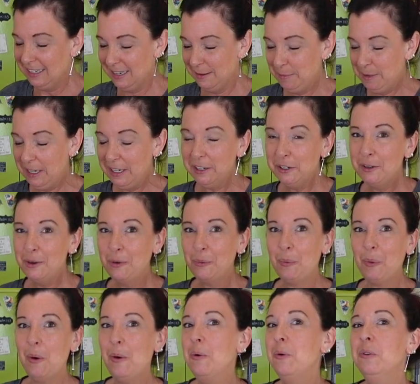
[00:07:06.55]
I'm gonna
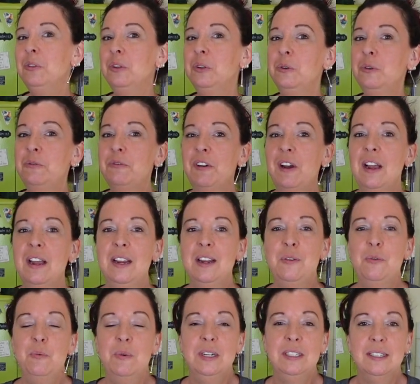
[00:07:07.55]
grow loofah,
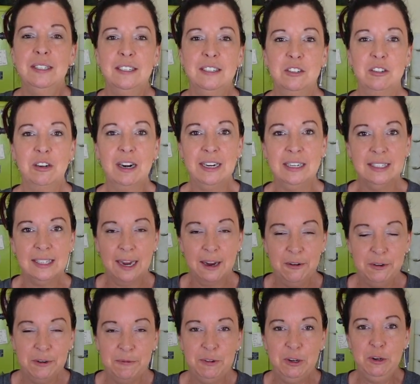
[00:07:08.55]
and once it dries
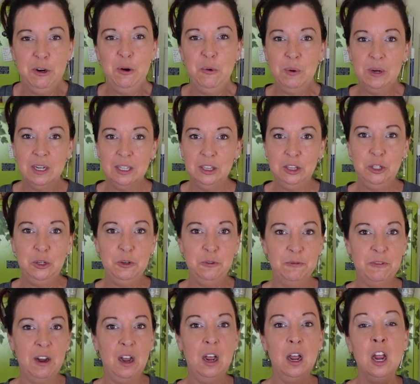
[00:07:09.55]
out, if you know what a
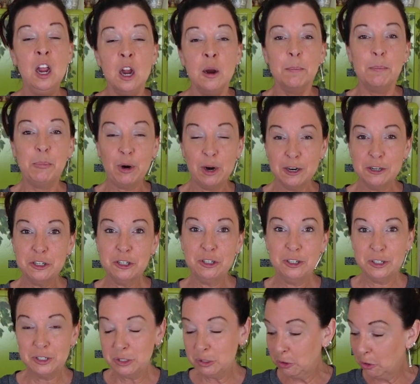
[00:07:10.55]
loofah brush or
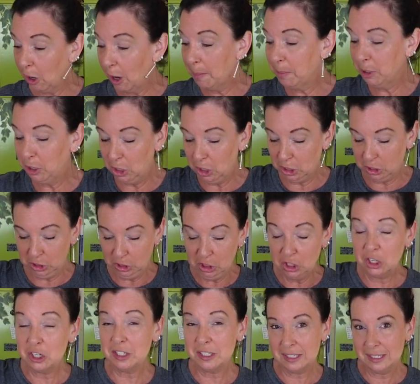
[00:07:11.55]
a scrubber
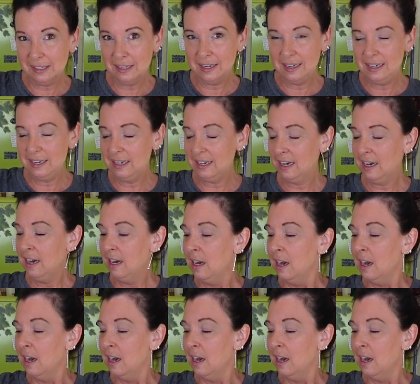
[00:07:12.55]
looks like,